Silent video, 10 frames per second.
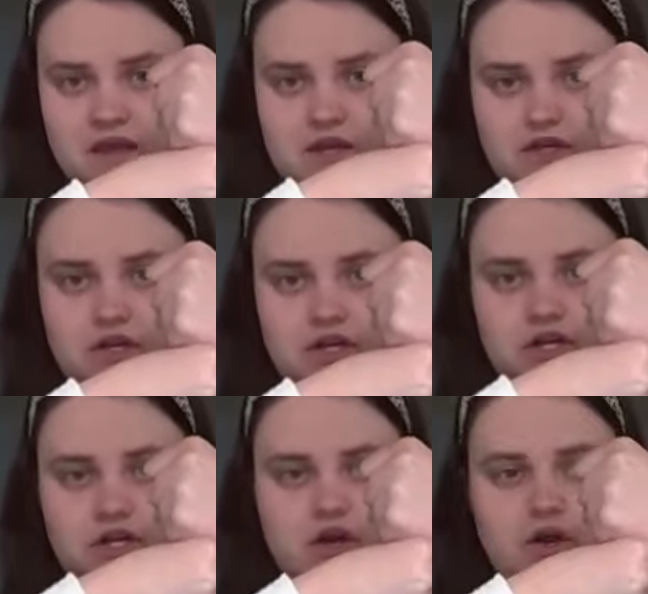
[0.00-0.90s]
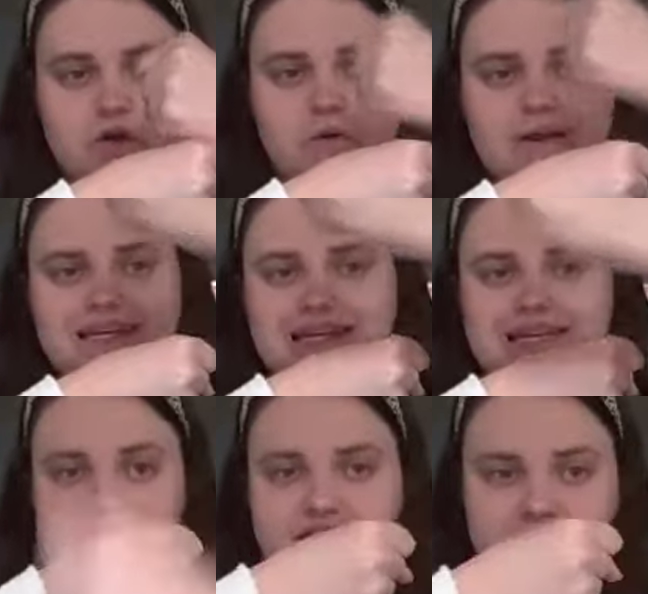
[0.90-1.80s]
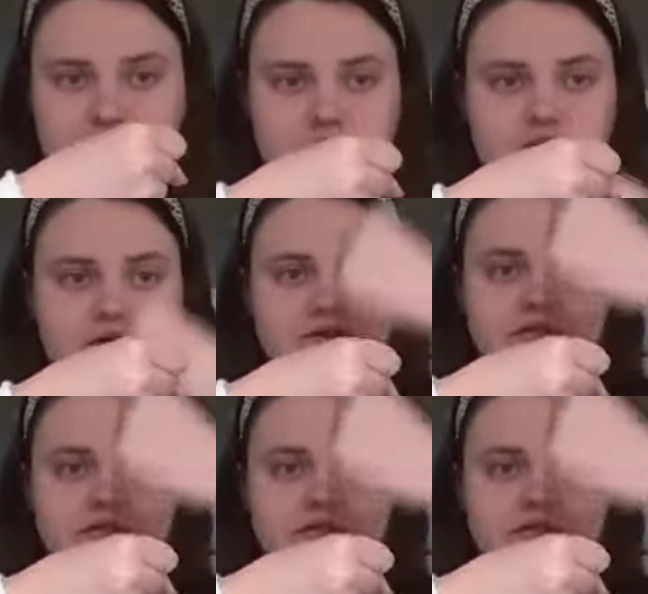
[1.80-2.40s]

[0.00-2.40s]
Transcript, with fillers: And you're going to go year.